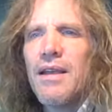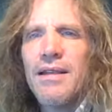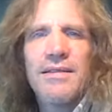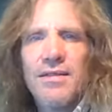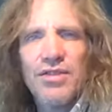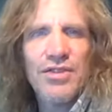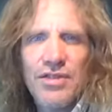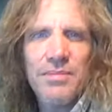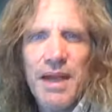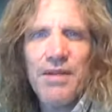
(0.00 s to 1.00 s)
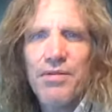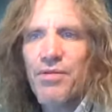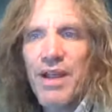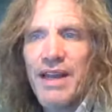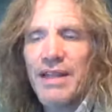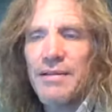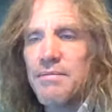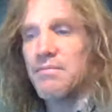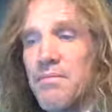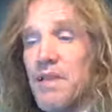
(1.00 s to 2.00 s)
isn't just about creating,
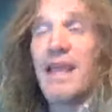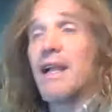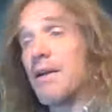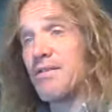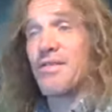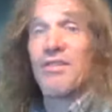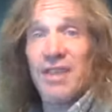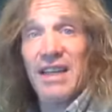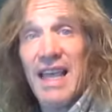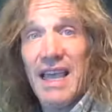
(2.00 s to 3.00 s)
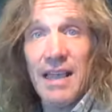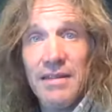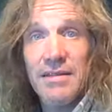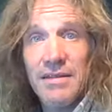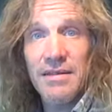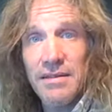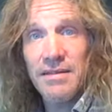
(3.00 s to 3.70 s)
laying a zillion eggs.